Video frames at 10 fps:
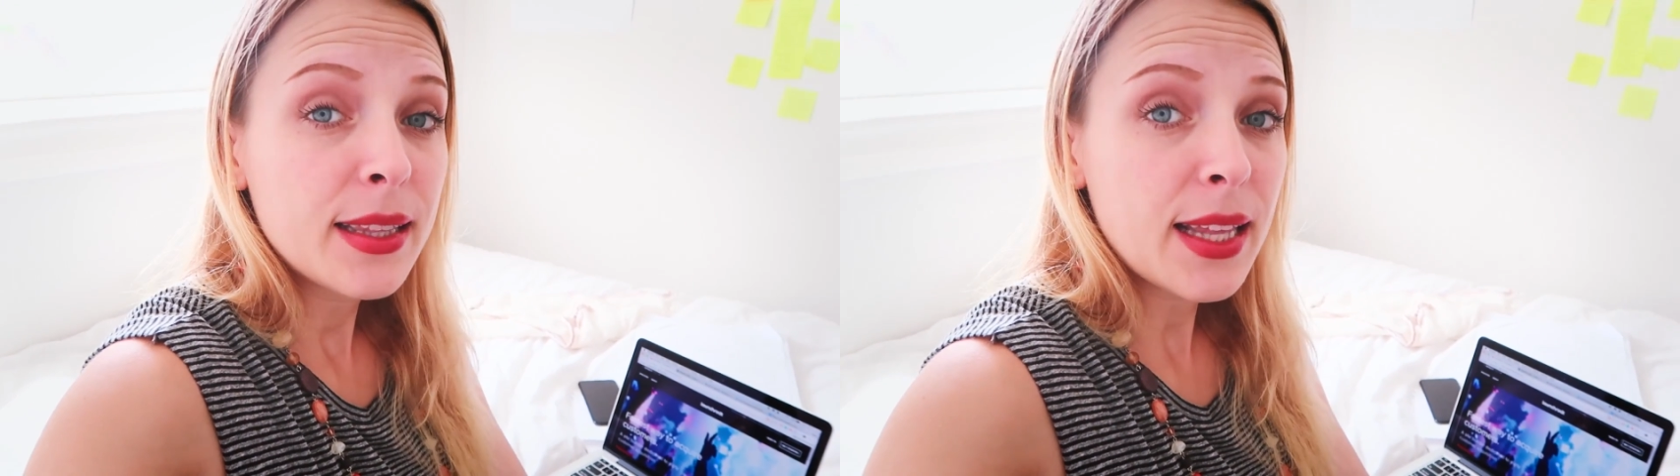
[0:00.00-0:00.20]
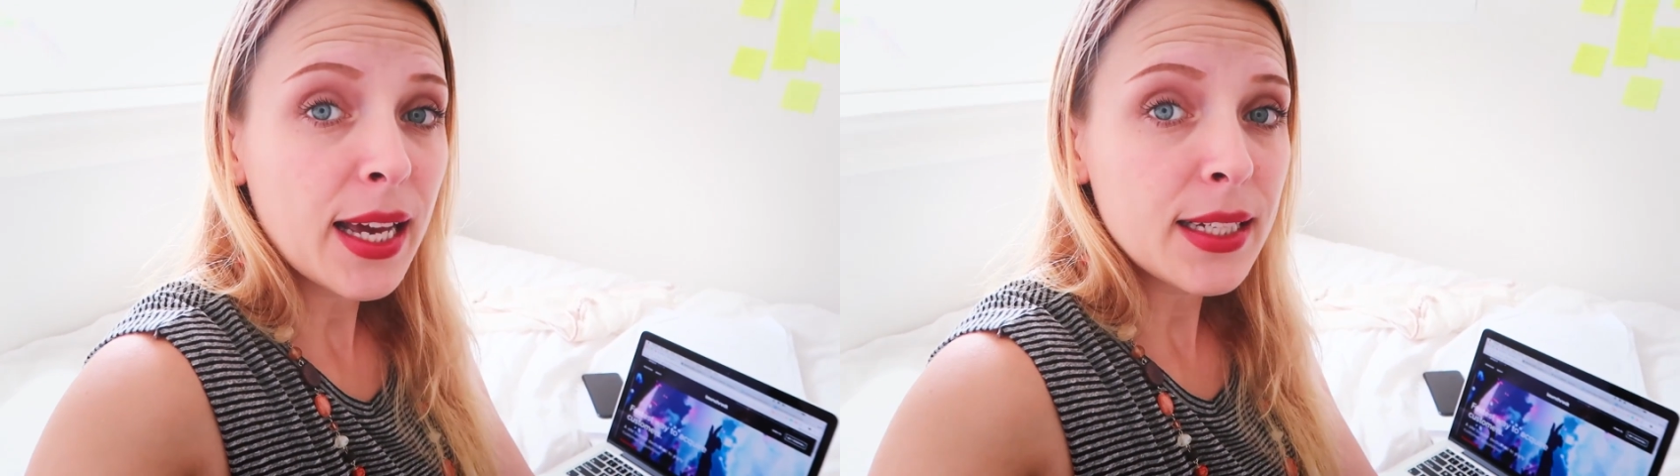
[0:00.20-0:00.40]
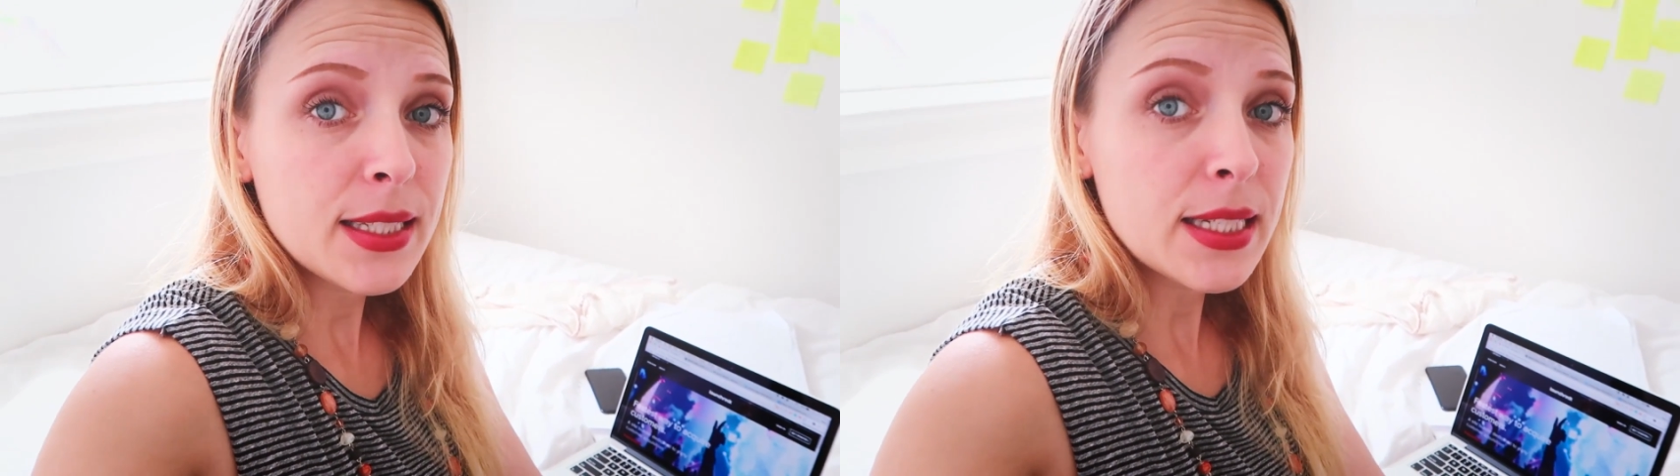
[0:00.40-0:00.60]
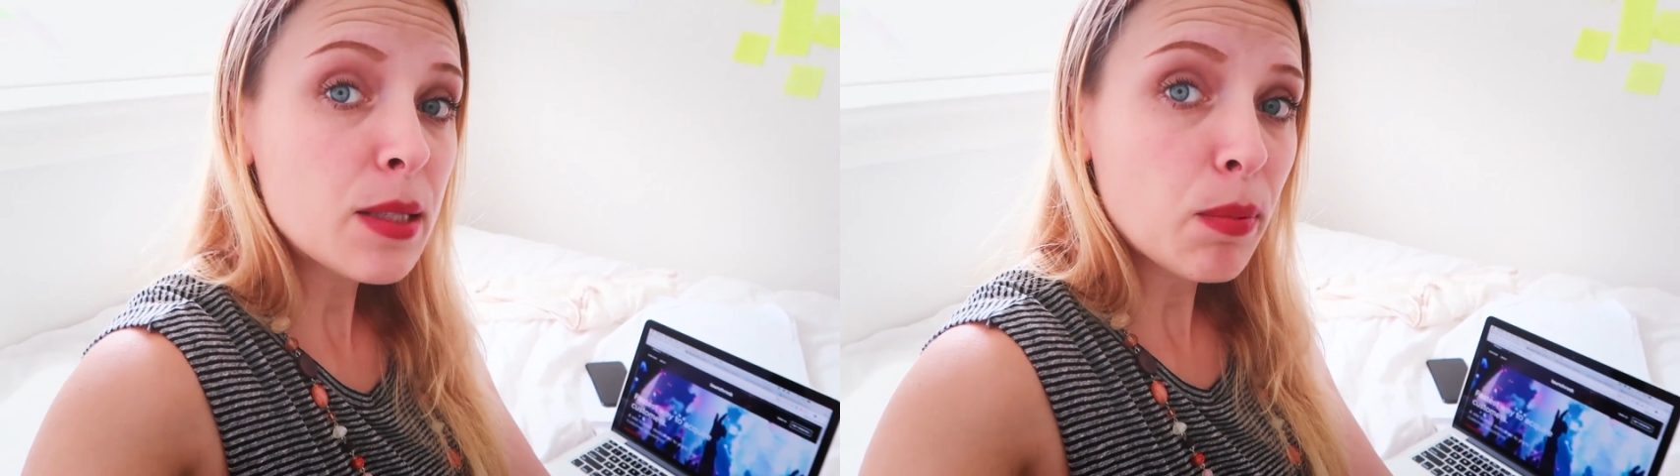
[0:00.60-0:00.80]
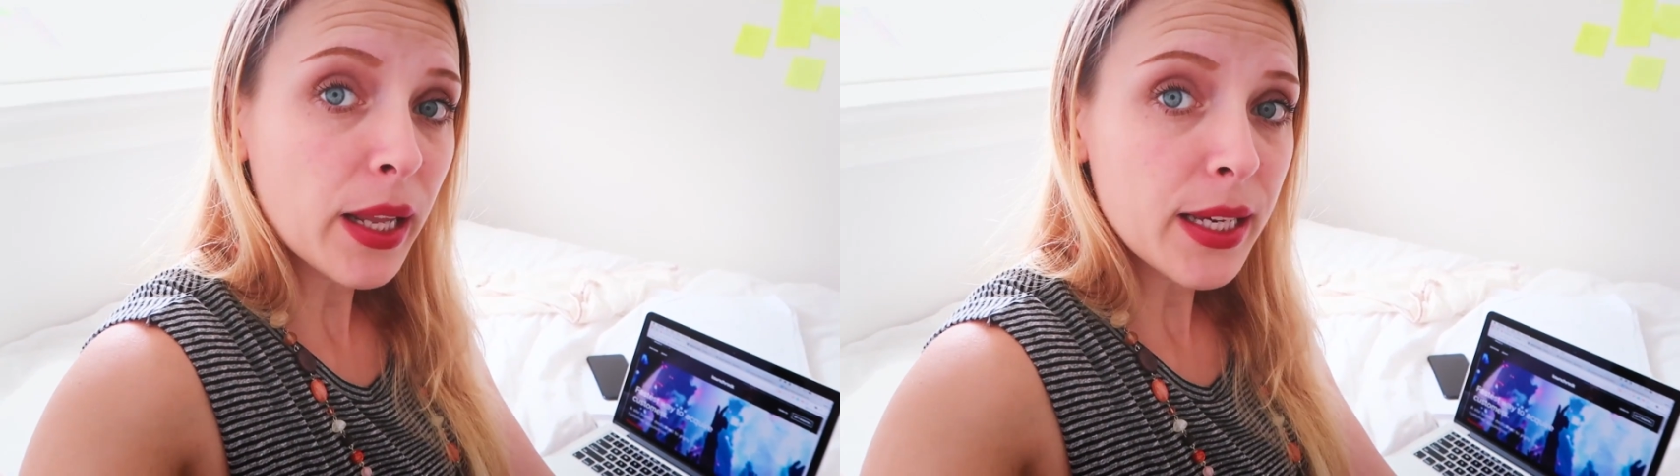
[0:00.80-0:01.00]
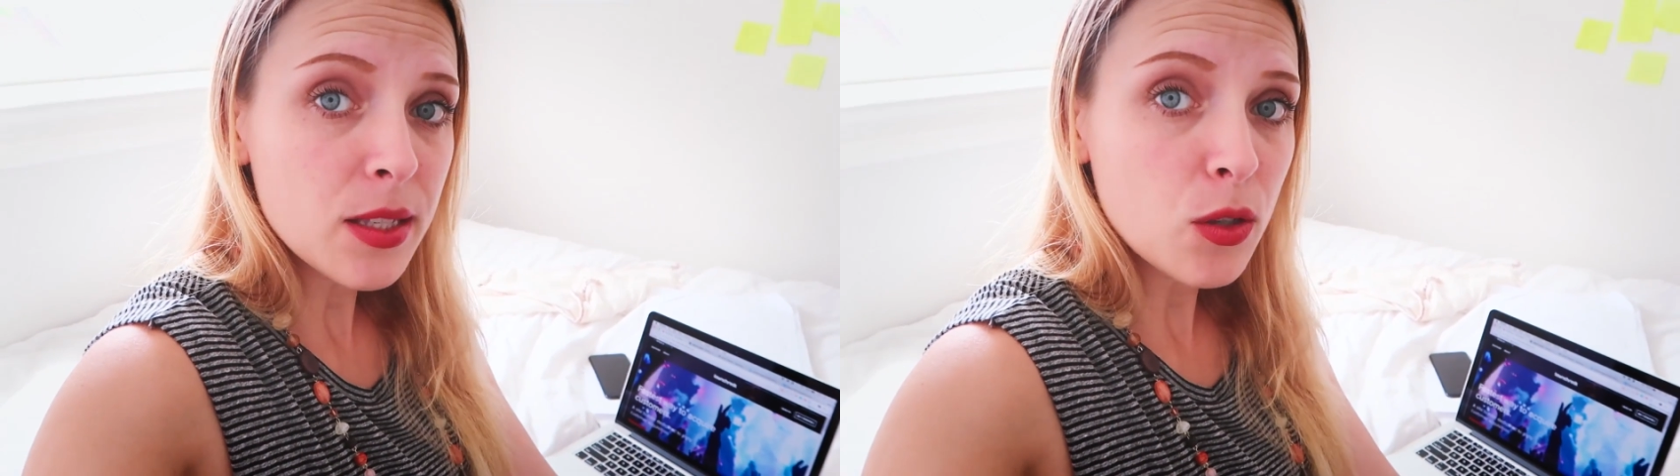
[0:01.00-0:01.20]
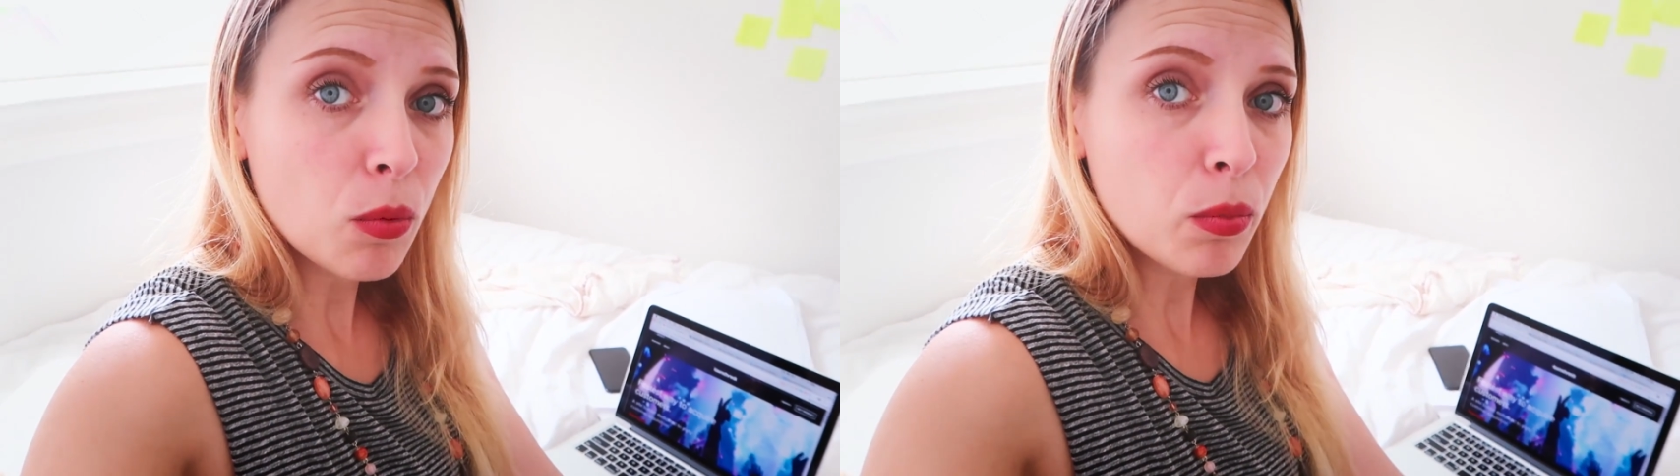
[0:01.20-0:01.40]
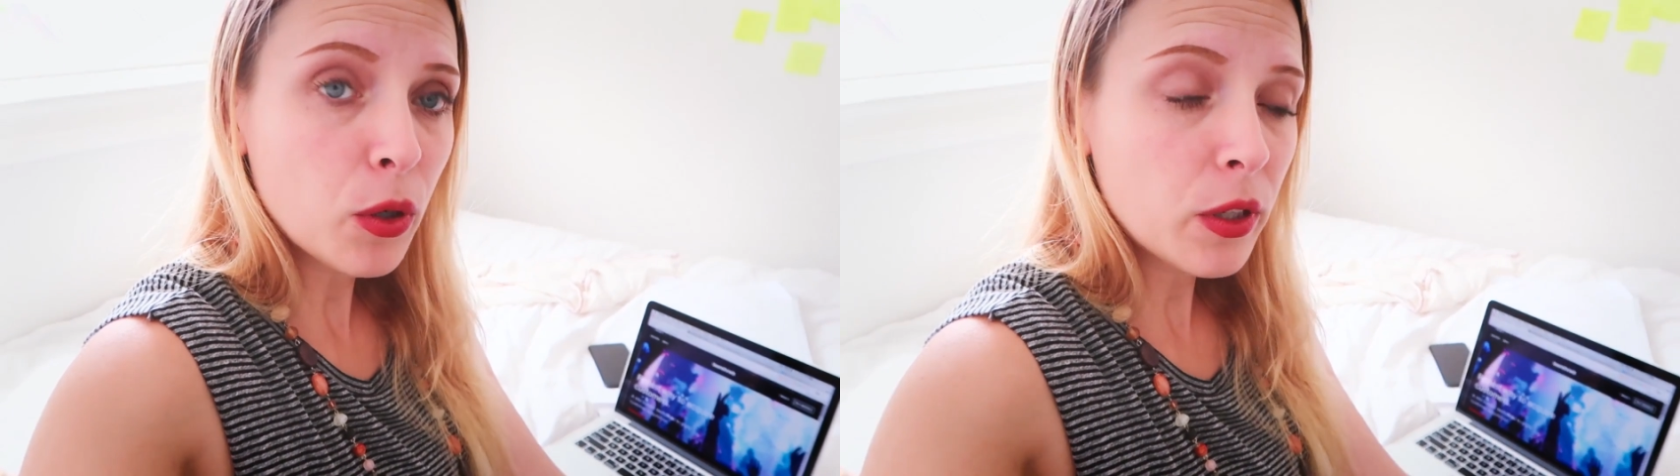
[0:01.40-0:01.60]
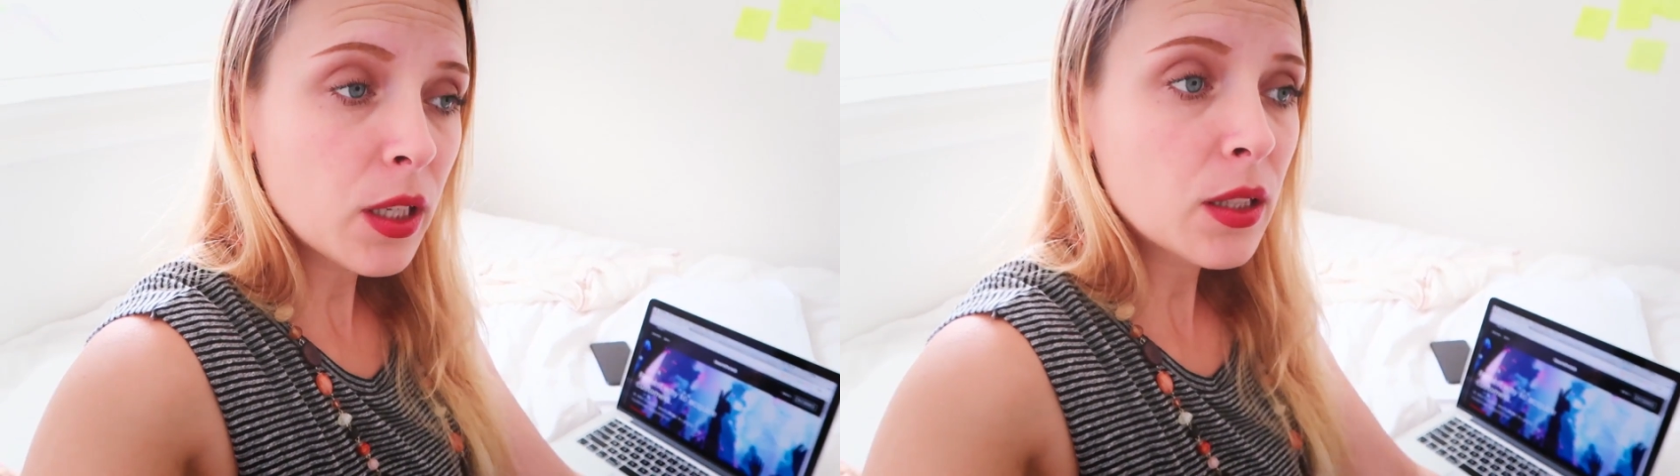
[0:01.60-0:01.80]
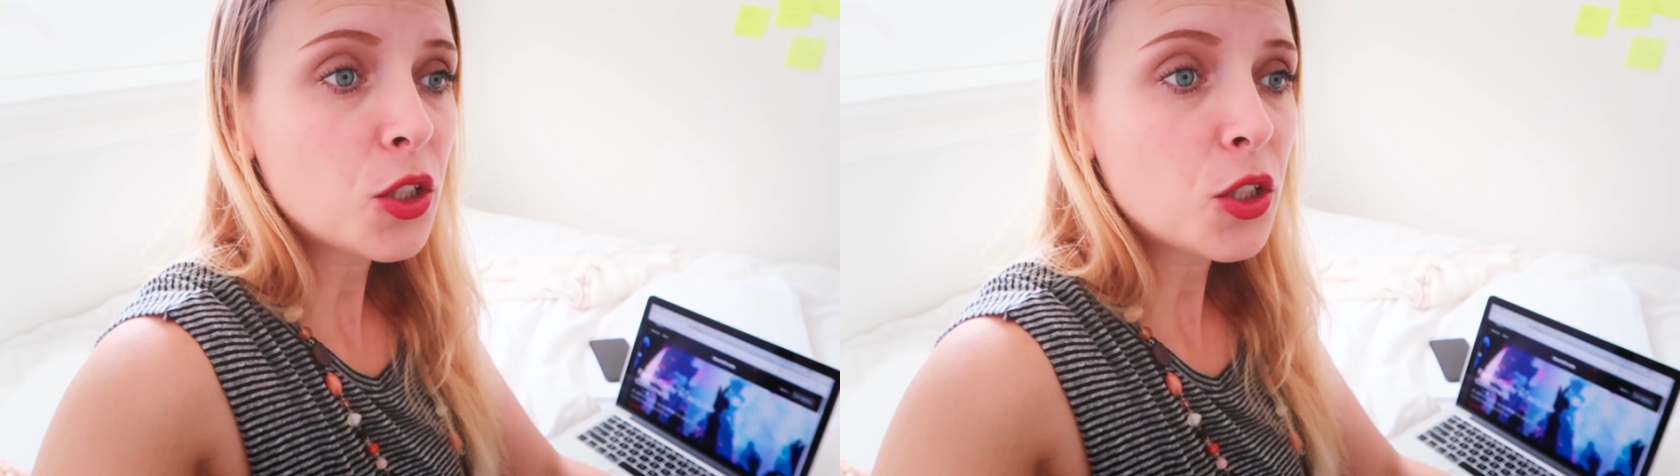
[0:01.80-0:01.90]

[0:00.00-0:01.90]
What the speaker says: that displays your product.